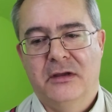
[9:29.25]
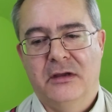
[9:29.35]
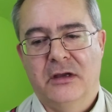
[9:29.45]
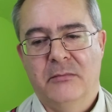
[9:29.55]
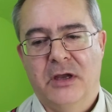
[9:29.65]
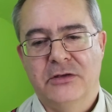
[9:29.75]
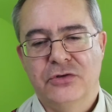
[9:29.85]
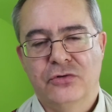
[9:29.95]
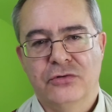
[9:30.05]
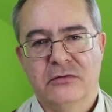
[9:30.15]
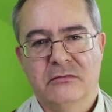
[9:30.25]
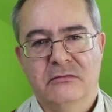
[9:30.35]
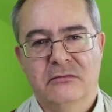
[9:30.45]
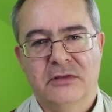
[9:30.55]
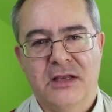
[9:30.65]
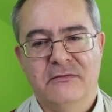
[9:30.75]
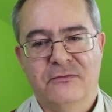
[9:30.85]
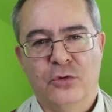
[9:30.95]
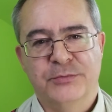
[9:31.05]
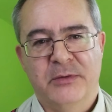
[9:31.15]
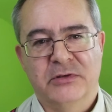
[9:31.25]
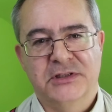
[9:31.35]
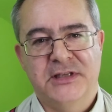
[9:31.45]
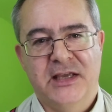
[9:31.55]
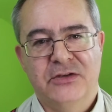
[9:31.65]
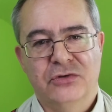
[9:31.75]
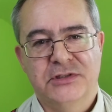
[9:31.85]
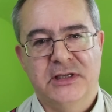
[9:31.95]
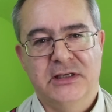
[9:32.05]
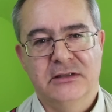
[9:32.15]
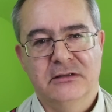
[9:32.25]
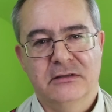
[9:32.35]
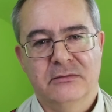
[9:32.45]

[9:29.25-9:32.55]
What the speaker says: and you couldn't then force people to stay in your state,